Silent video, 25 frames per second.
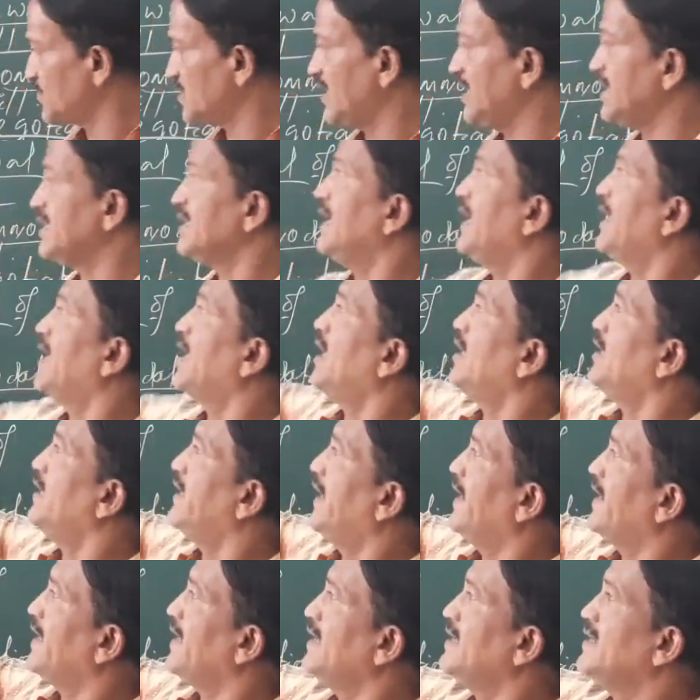telling
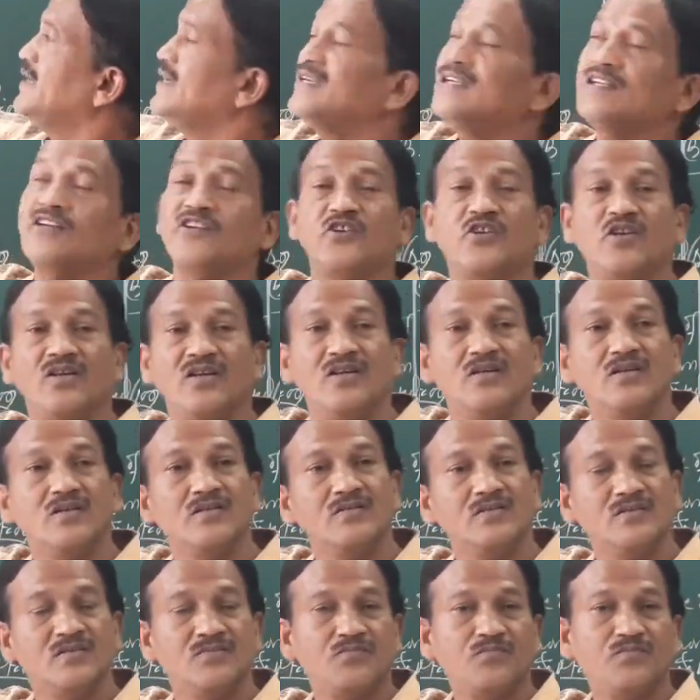again it
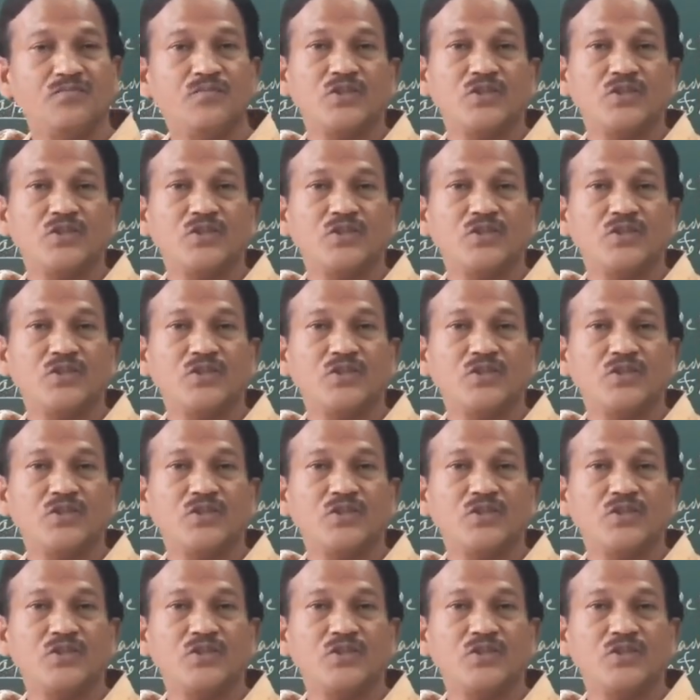drawer,